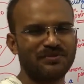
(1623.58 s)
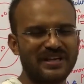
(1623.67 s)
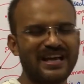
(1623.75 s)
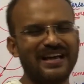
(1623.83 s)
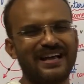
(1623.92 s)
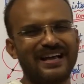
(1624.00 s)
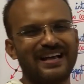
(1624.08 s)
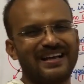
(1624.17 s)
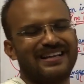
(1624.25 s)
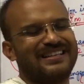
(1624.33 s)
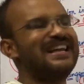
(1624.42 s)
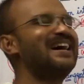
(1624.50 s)
Yeah,
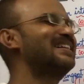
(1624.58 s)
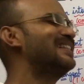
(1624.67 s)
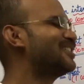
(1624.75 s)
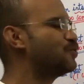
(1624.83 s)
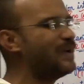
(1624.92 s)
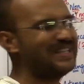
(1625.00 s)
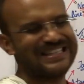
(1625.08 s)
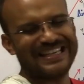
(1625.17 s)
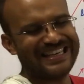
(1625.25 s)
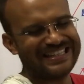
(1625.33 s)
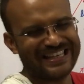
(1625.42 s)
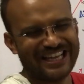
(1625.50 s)
that's
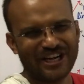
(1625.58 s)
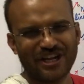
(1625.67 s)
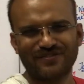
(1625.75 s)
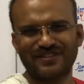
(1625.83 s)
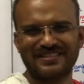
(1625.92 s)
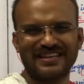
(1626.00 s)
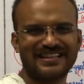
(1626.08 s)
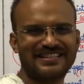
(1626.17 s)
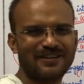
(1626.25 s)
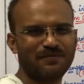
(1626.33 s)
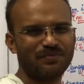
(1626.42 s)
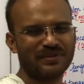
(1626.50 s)
basically the end of this
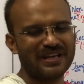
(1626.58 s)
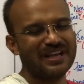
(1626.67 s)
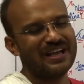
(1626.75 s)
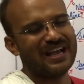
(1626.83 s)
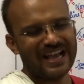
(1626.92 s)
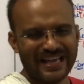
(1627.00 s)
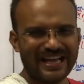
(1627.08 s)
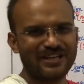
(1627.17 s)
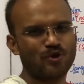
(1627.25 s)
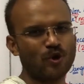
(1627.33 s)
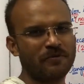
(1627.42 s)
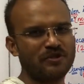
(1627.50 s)
lecture. I
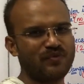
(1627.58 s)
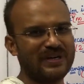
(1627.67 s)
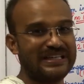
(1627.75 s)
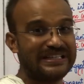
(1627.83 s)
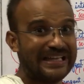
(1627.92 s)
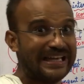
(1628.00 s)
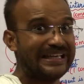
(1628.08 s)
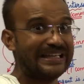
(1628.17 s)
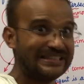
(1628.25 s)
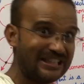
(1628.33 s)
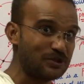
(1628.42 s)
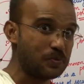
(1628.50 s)
had so much fun
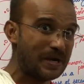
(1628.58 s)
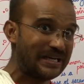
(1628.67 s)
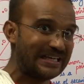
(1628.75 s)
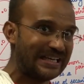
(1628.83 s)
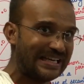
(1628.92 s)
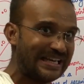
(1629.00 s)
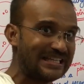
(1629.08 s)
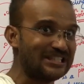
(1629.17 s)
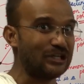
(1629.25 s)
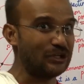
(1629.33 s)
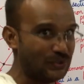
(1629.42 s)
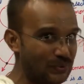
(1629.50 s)
taking this particular
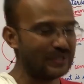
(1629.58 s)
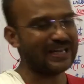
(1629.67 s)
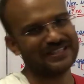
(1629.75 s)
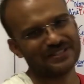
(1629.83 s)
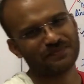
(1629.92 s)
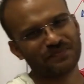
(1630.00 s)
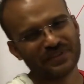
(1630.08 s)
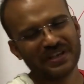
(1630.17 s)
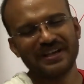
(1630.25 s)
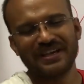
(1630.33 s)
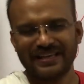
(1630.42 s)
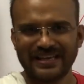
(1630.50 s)
lecture to you guys.
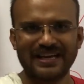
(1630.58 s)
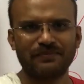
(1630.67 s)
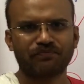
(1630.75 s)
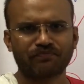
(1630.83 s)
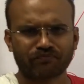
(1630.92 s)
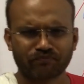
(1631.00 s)
Yeah.